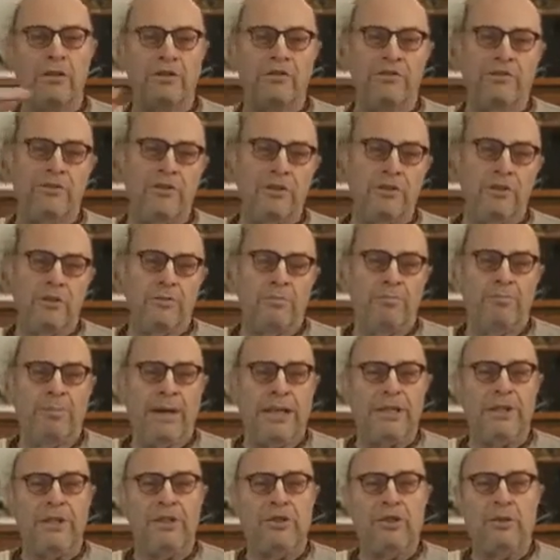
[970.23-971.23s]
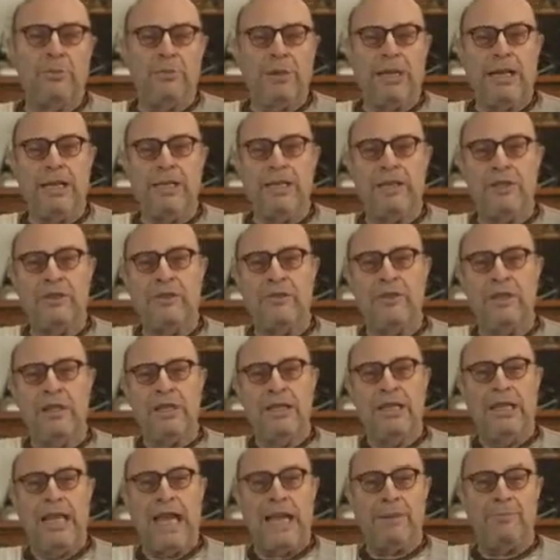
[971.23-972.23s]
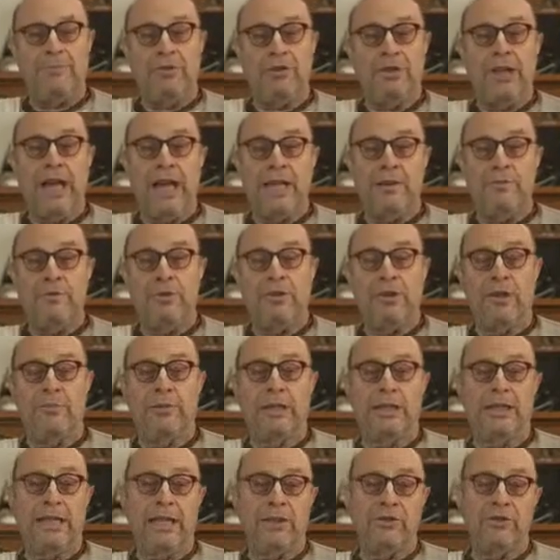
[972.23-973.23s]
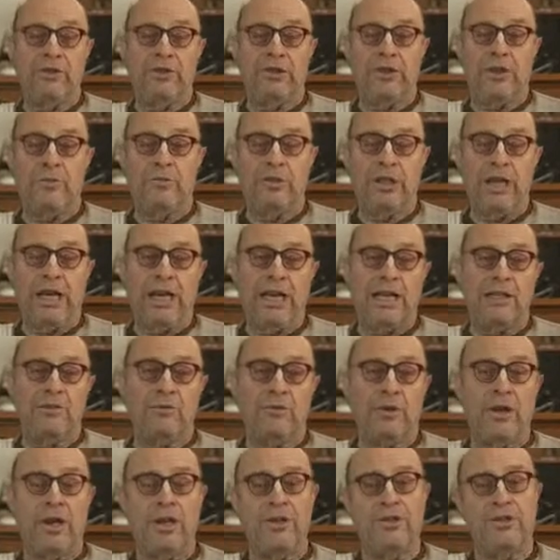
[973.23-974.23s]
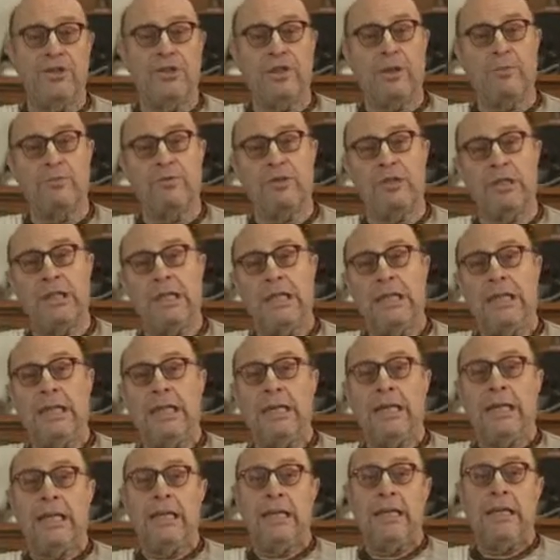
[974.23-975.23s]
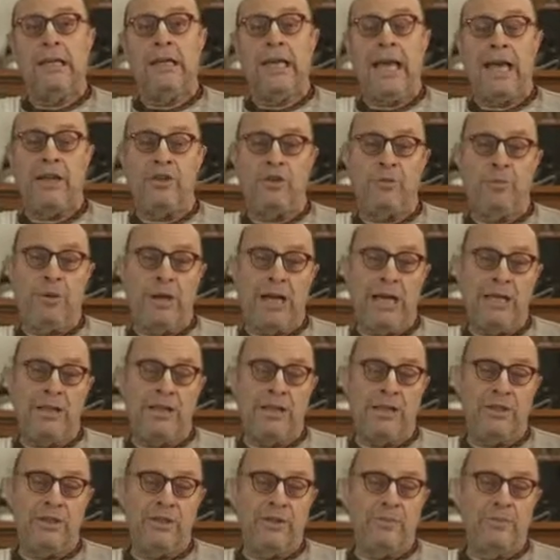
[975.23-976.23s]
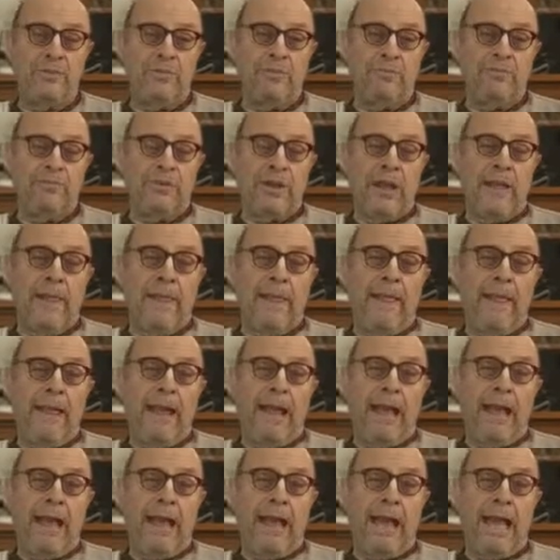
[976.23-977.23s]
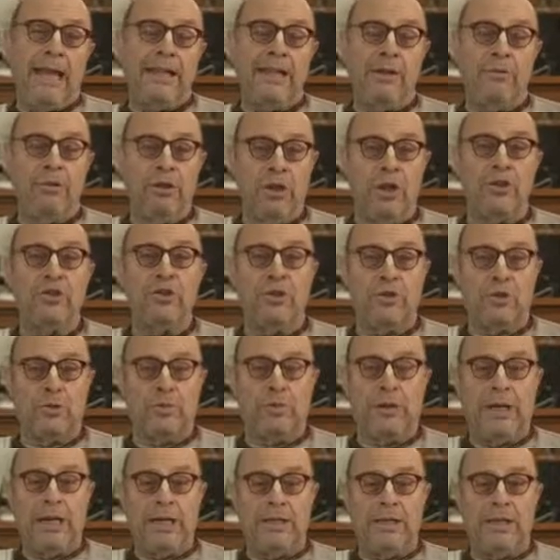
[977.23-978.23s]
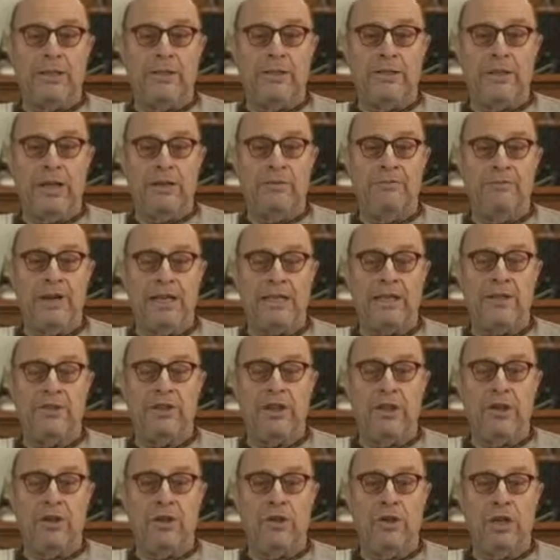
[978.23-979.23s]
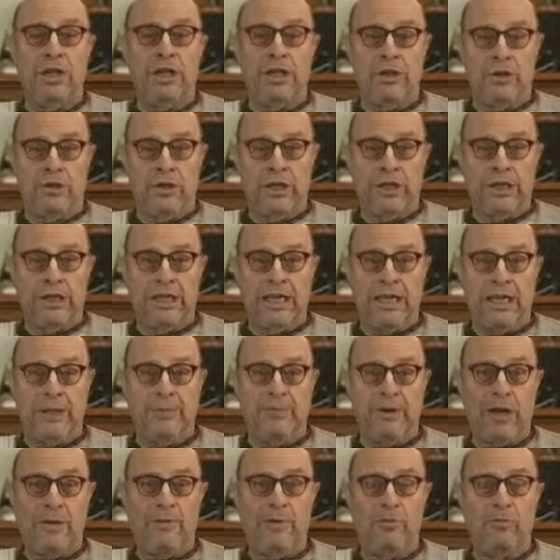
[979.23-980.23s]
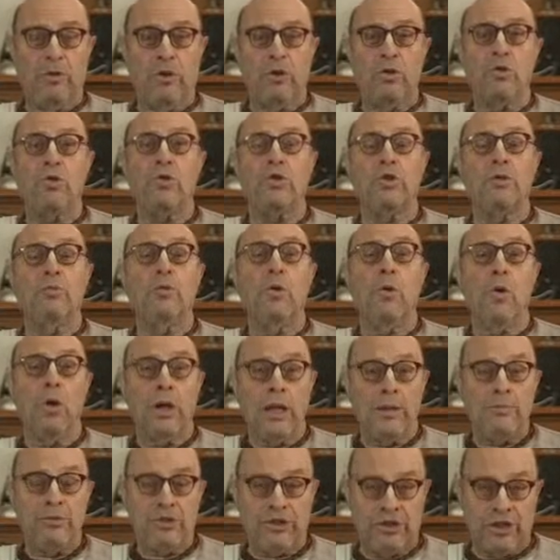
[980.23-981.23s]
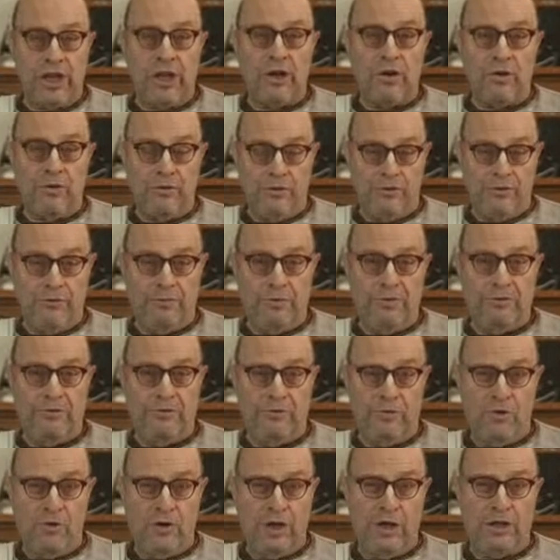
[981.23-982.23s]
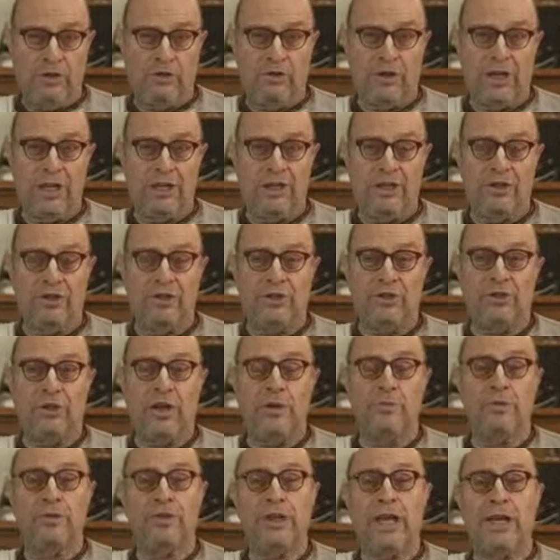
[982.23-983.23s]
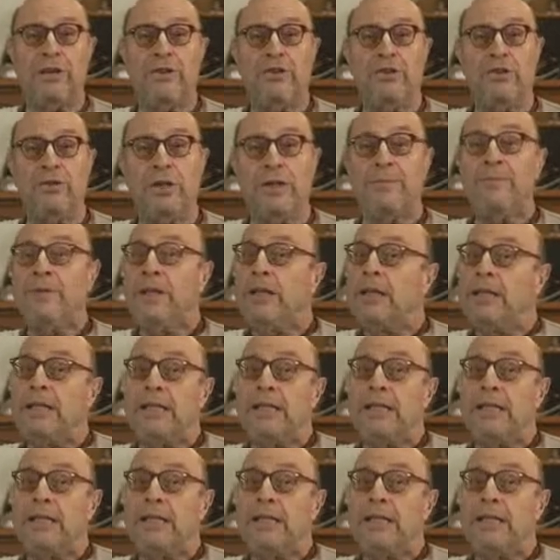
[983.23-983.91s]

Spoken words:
of buttered chapatis at prasadam time, at lunchtime, dal, rice, sabji, and chapatis. And there were lots of chapatis. In fact, in the early days, Prabhupada would cook them all himself before he trained his disciples how to do it.